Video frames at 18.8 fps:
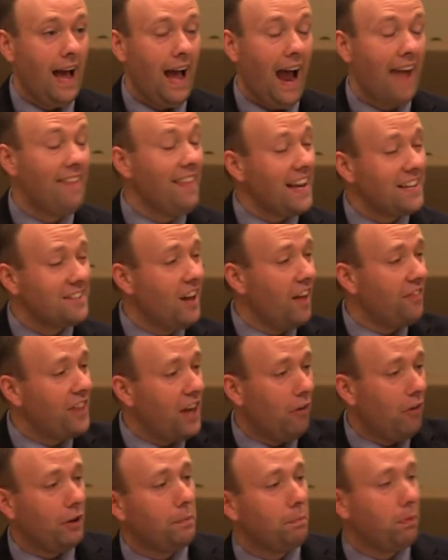And that's not the
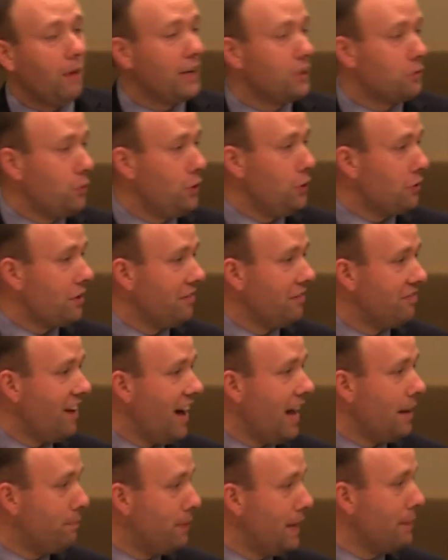only place where you can
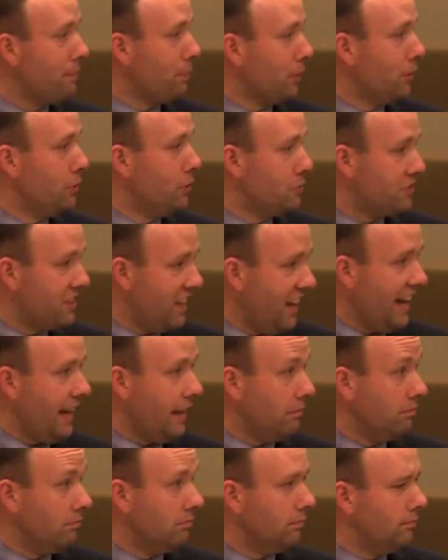find people who
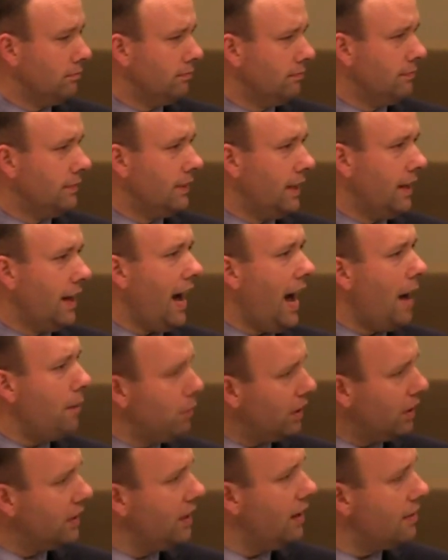say, I'm
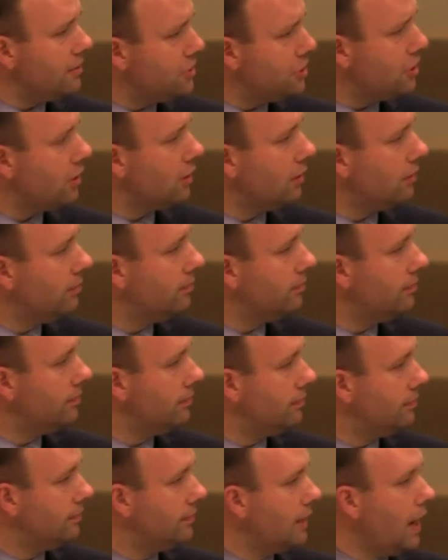really not sure.
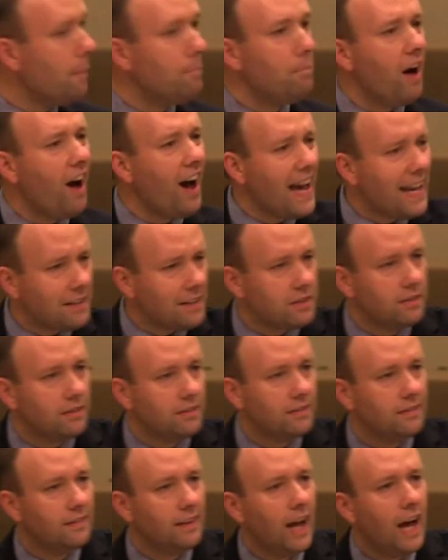But
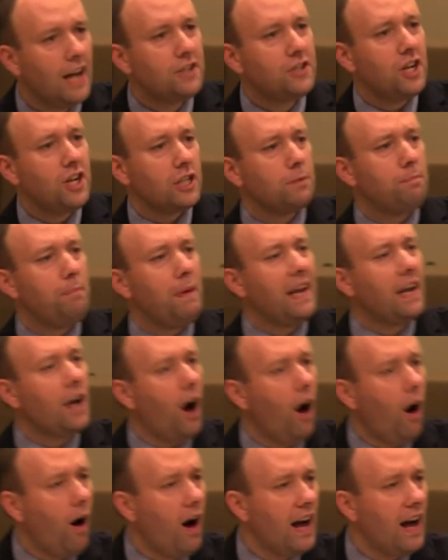just
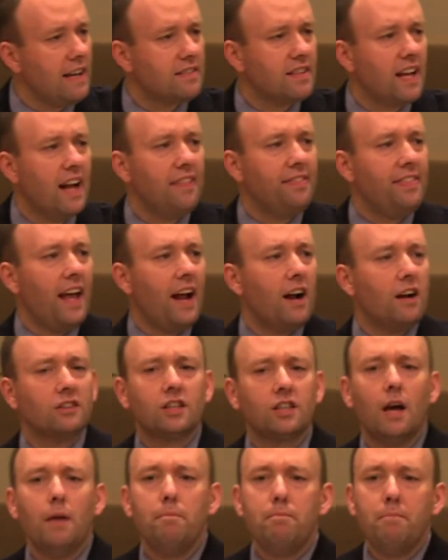because there's
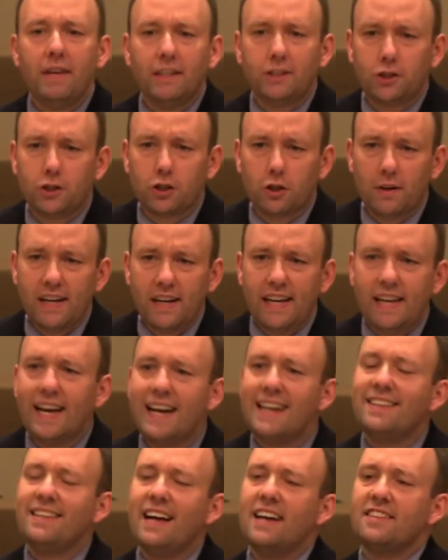mystery
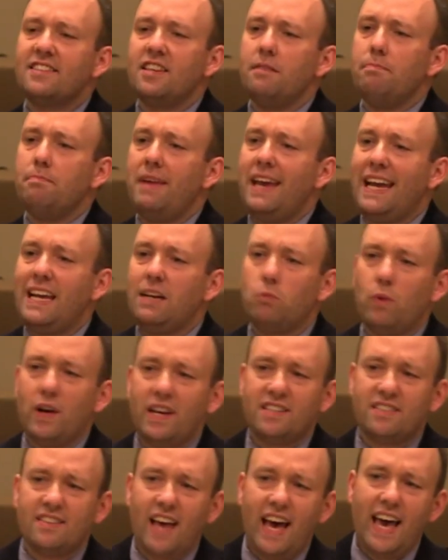doesn't mean we
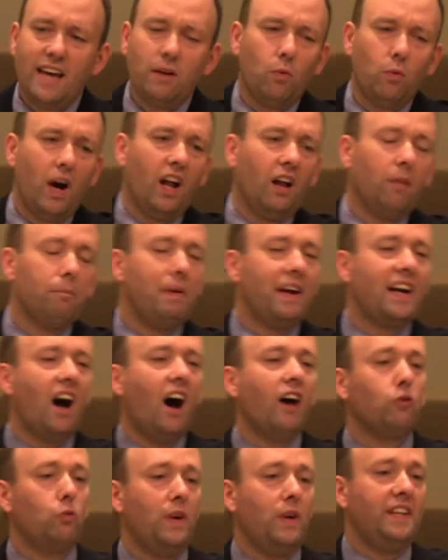say, well,
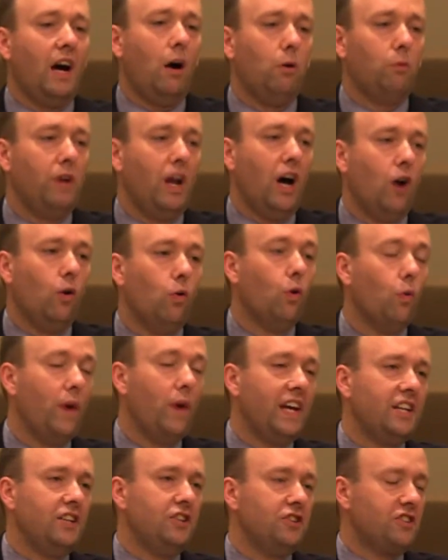because we don't know, we
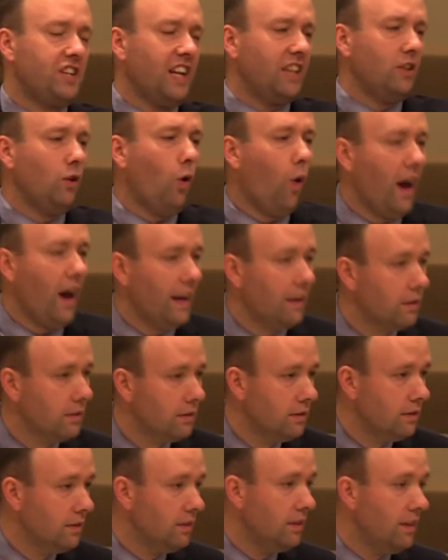can just ignore it.
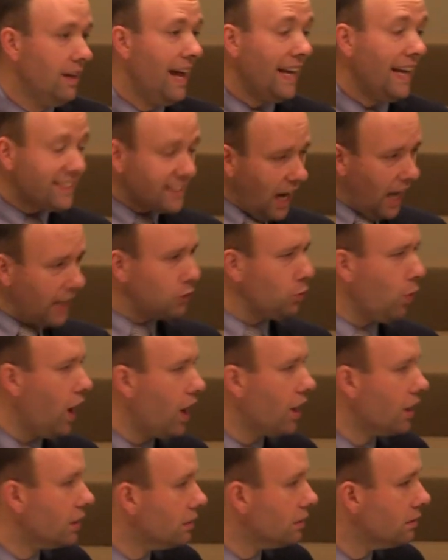It's God's
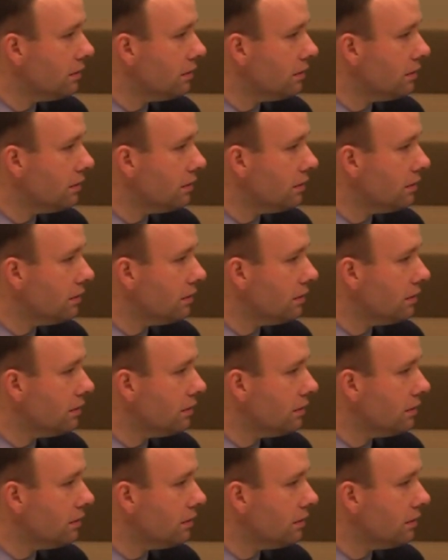Word.